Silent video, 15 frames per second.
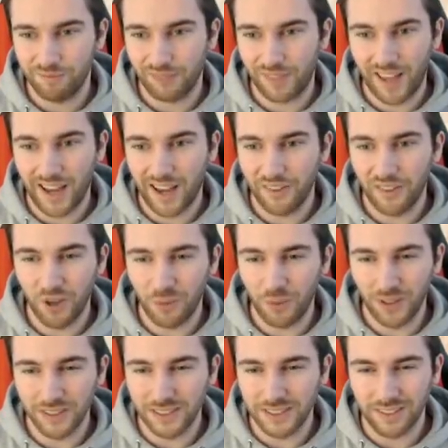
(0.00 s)
How there
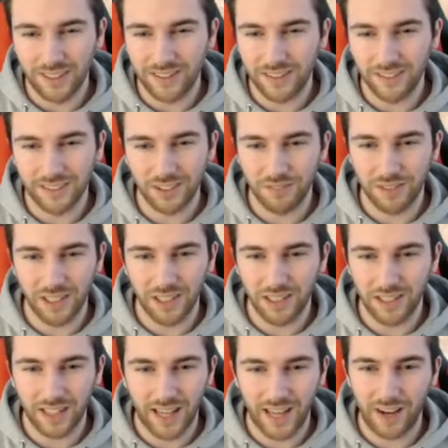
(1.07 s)
weren't sightings of it,
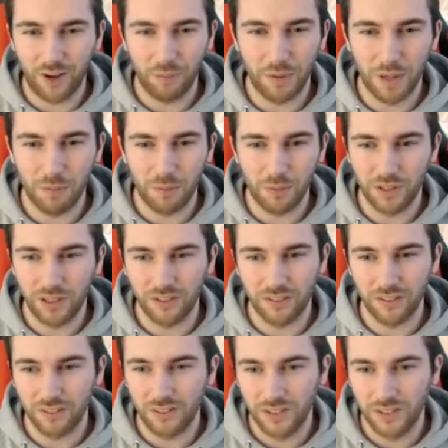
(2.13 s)
how people didn't